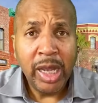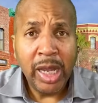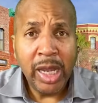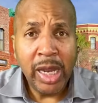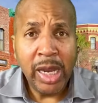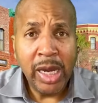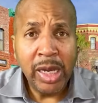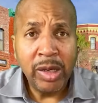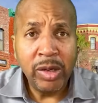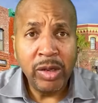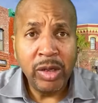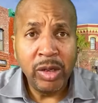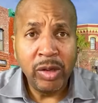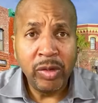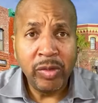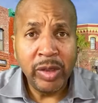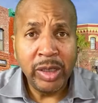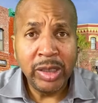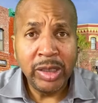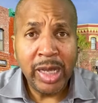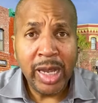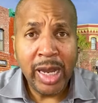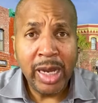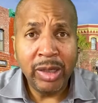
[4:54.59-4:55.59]
and
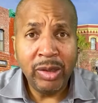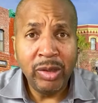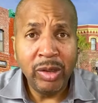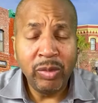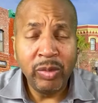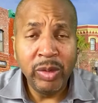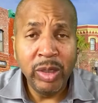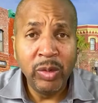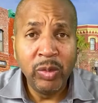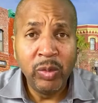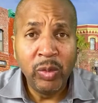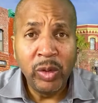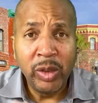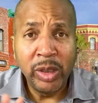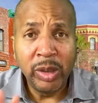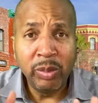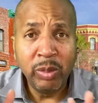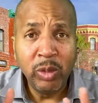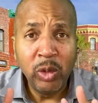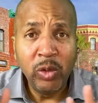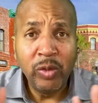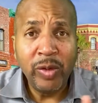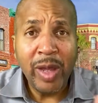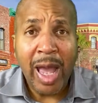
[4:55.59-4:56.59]
they're like, look, we want to
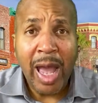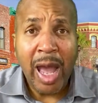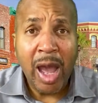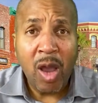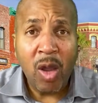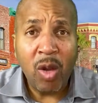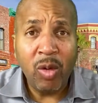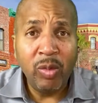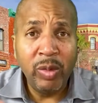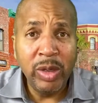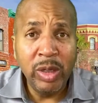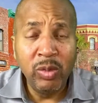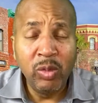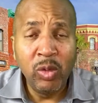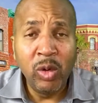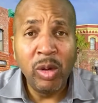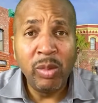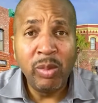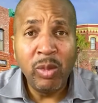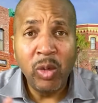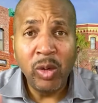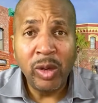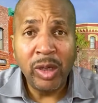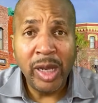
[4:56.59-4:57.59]
move out. We
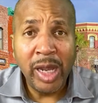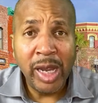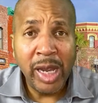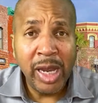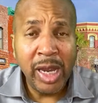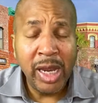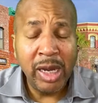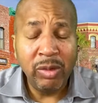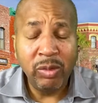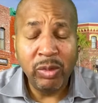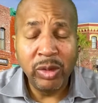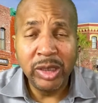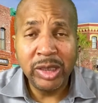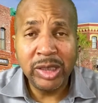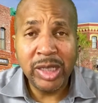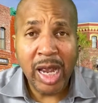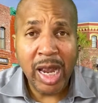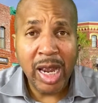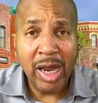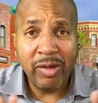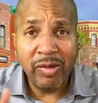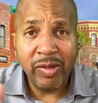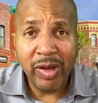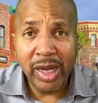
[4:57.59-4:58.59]
want more land. We're
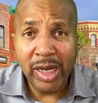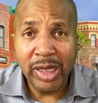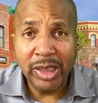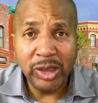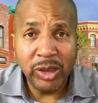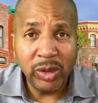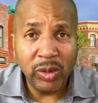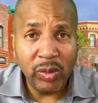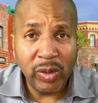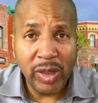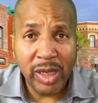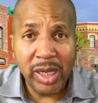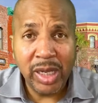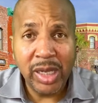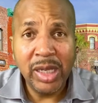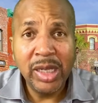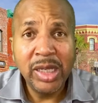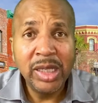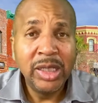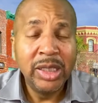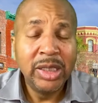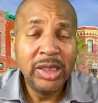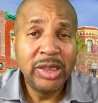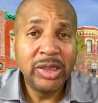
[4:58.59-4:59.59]
tired of the HOA.
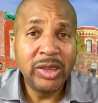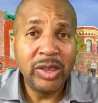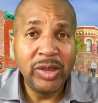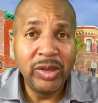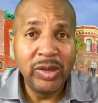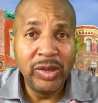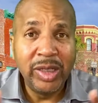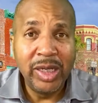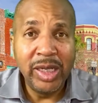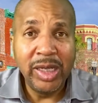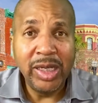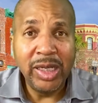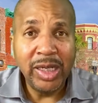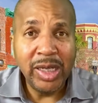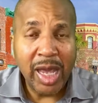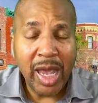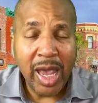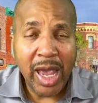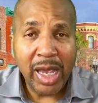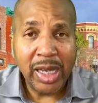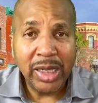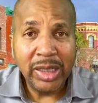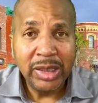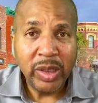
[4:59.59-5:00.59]
So you're getting
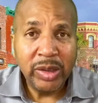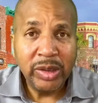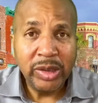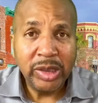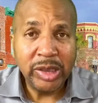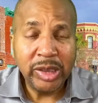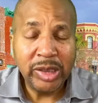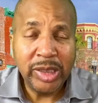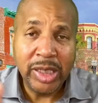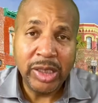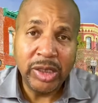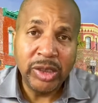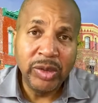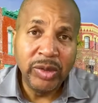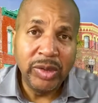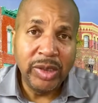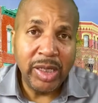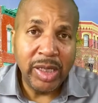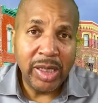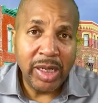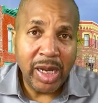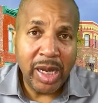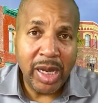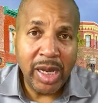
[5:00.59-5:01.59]
that. Just stay tuned
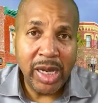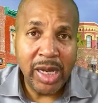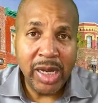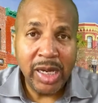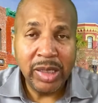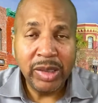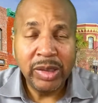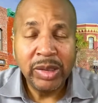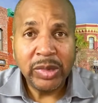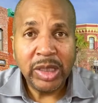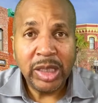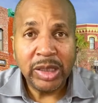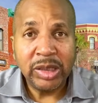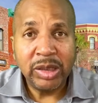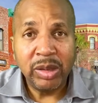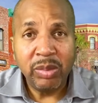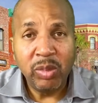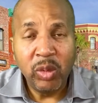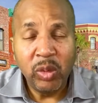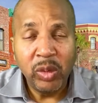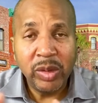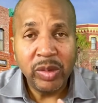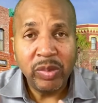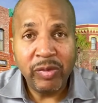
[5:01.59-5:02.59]
to the end. Got
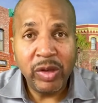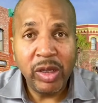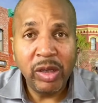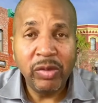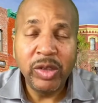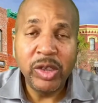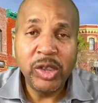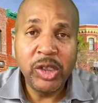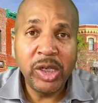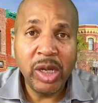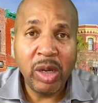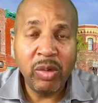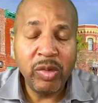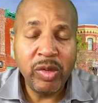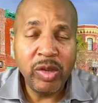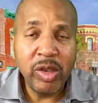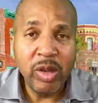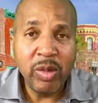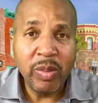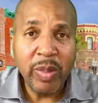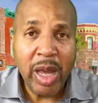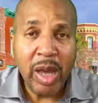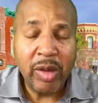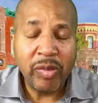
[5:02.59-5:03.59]
some more love to share with
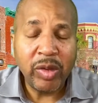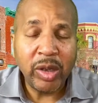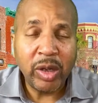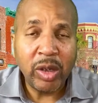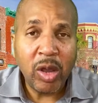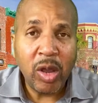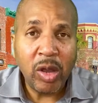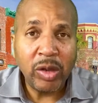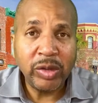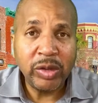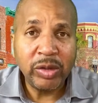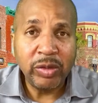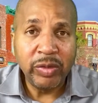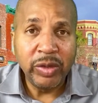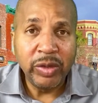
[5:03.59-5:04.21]
you about the cost of